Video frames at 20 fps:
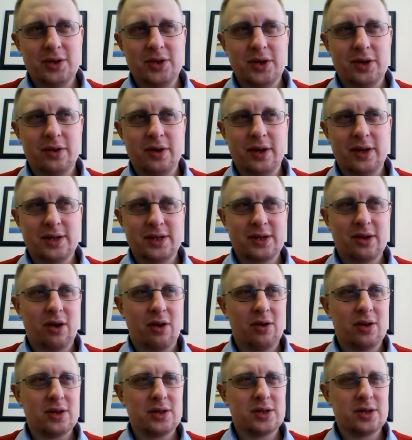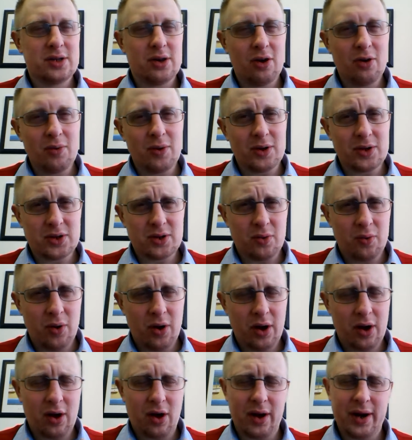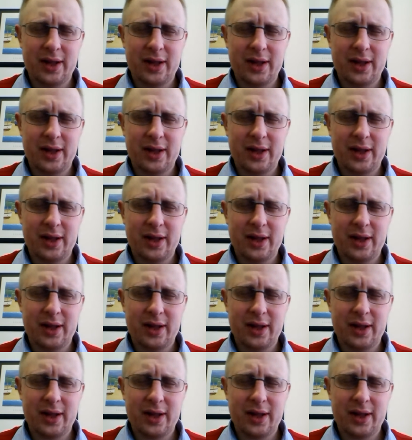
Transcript: Jr.'s got so much to work on.